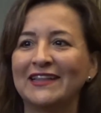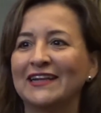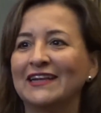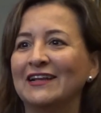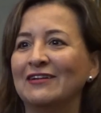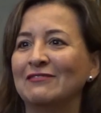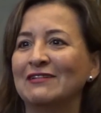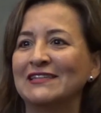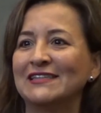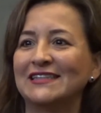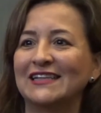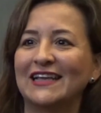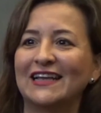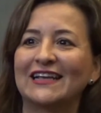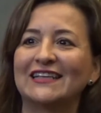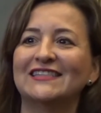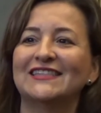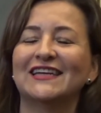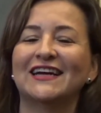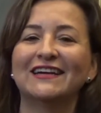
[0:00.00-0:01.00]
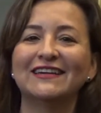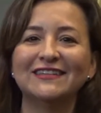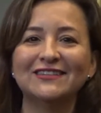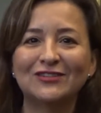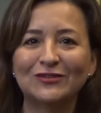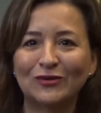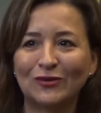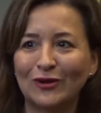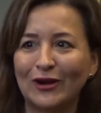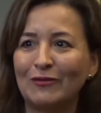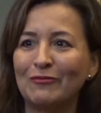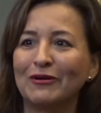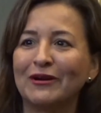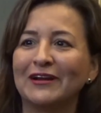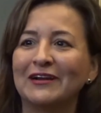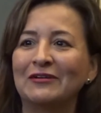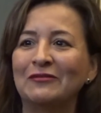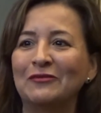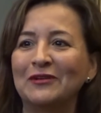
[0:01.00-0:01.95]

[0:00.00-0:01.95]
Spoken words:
and I was excited to collaborating